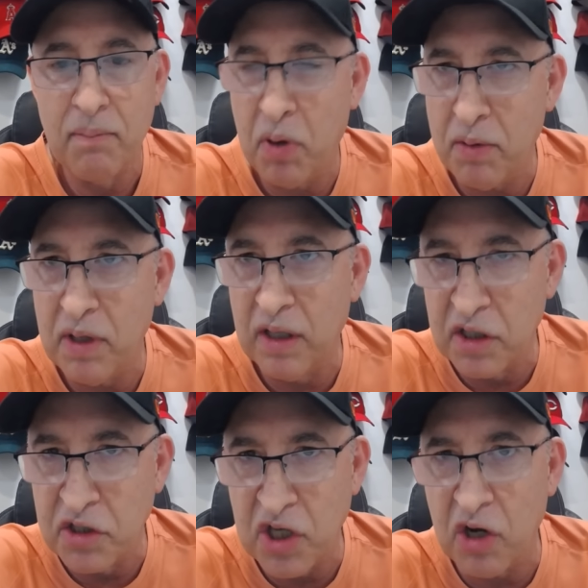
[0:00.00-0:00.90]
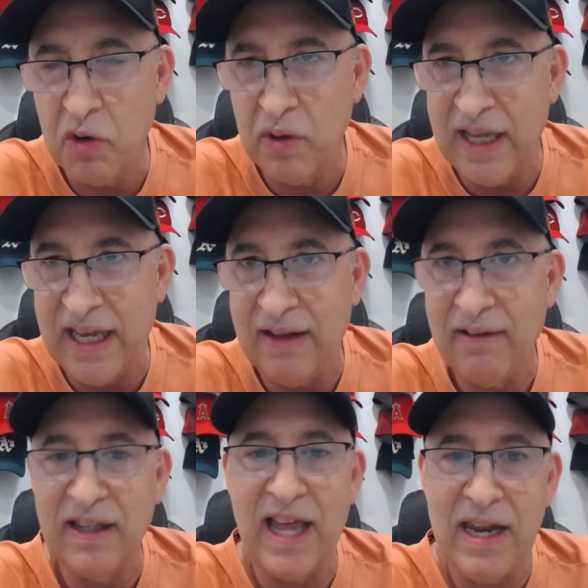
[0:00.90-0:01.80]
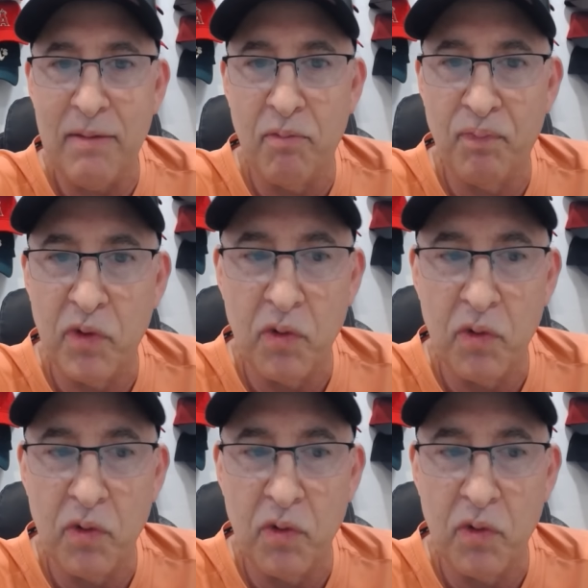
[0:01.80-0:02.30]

Put Jung-Hoo Lee, let him